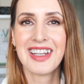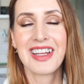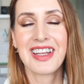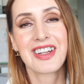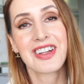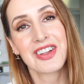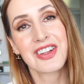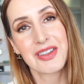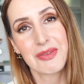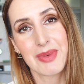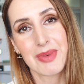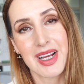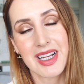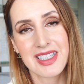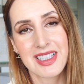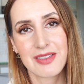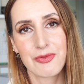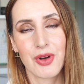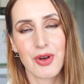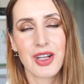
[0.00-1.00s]
they're not the
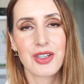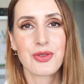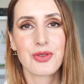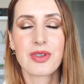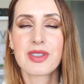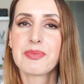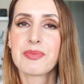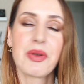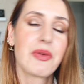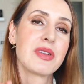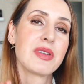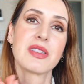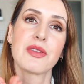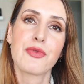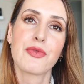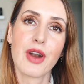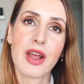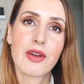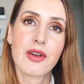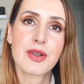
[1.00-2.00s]
best way to experience the
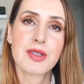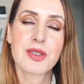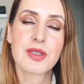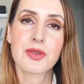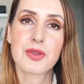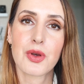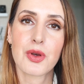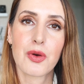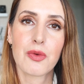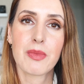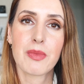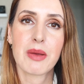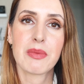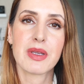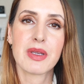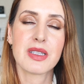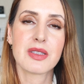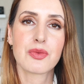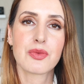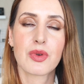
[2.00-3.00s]
fragrance, so
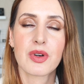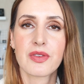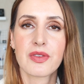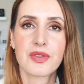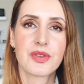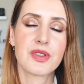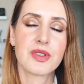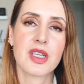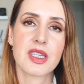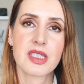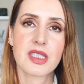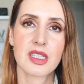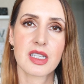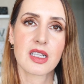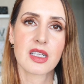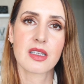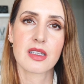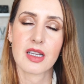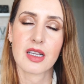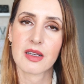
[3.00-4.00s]
maybe it's worth
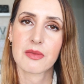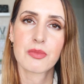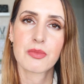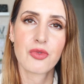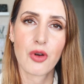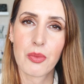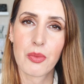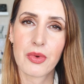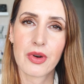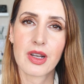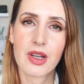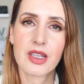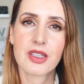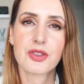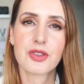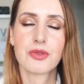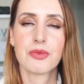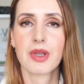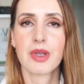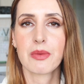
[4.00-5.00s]
testing like a properly
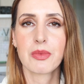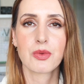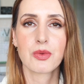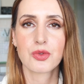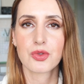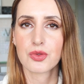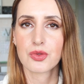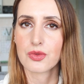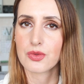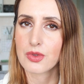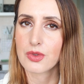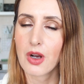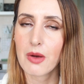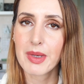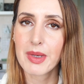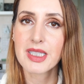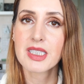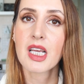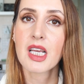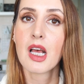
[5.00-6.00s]
to be able to
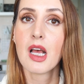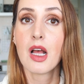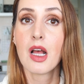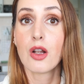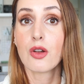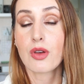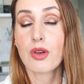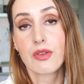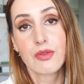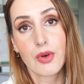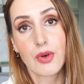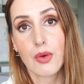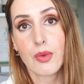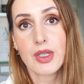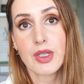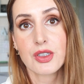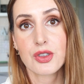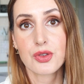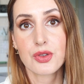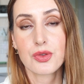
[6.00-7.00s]
comment. Looking
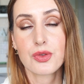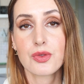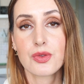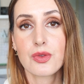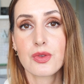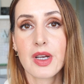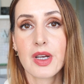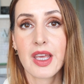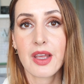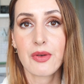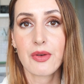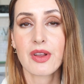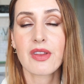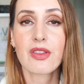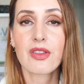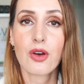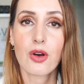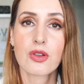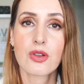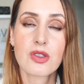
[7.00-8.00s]
forward to hearing
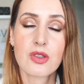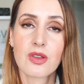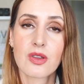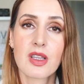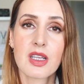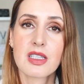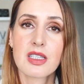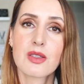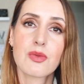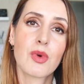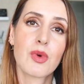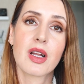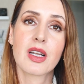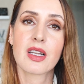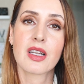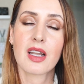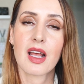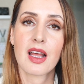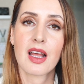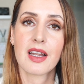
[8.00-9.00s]
thoughts on this
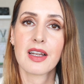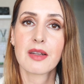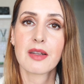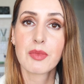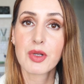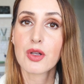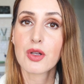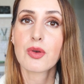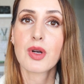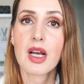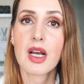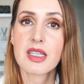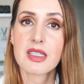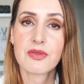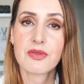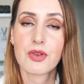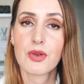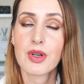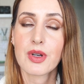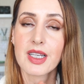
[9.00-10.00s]
one, and let me know guys
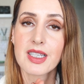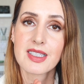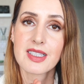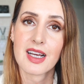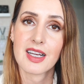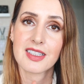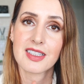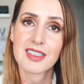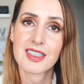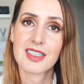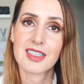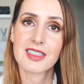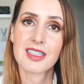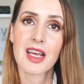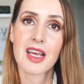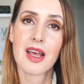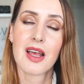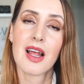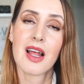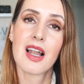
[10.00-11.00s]
if you're excited.
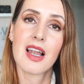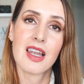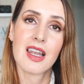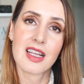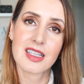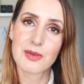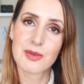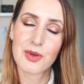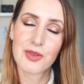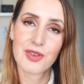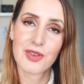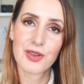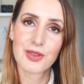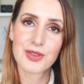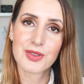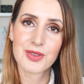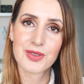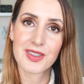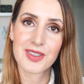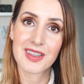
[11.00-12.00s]
Let's move
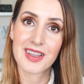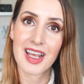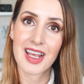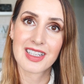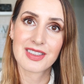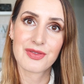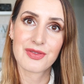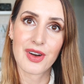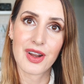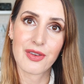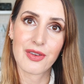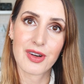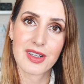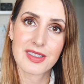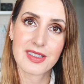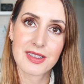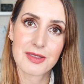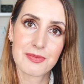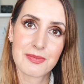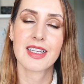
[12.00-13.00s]
on to the next
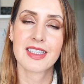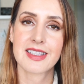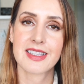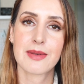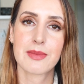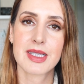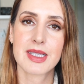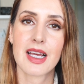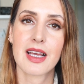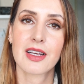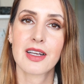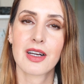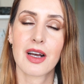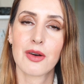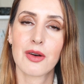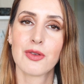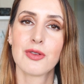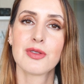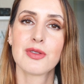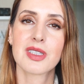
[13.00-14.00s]
fragrance. It seems like
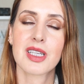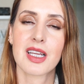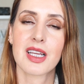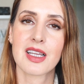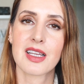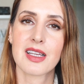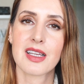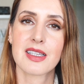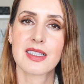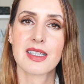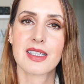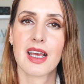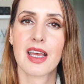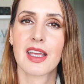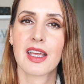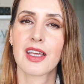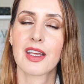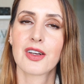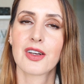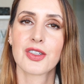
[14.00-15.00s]
oud is
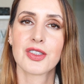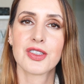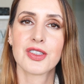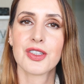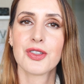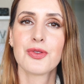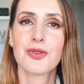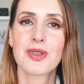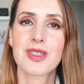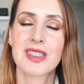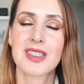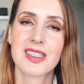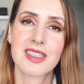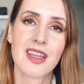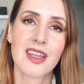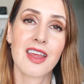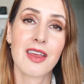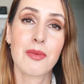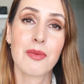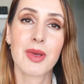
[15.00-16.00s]
a continuous
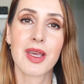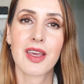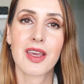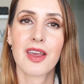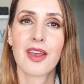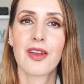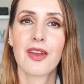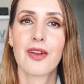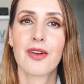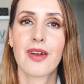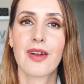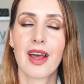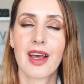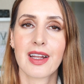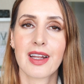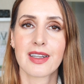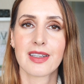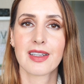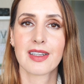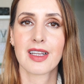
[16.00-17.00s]
theme here
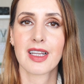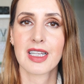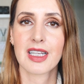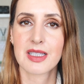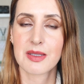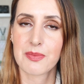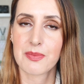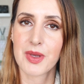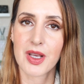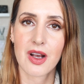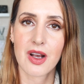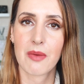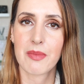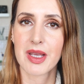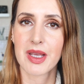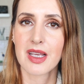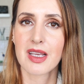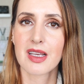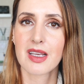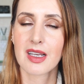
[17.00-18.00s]
and it's
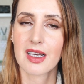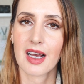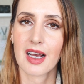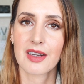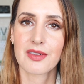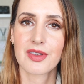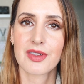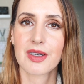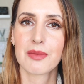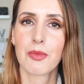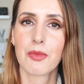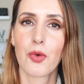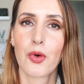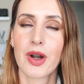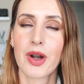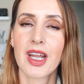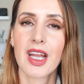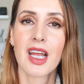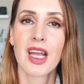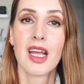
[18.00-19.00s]
becoming kind of a
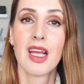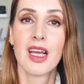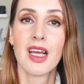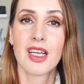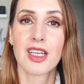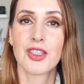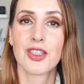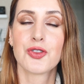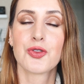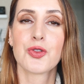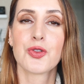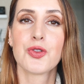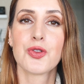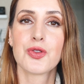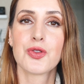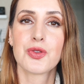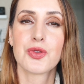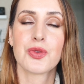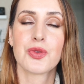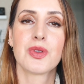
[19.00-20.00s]
more
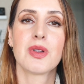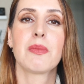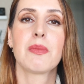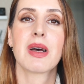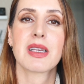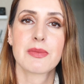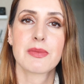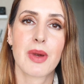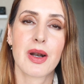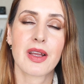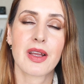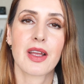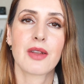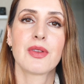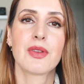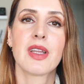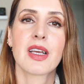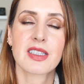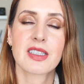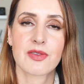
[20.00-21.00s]
introduced to the mass
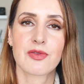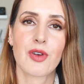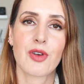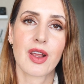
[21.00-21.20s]
market. Next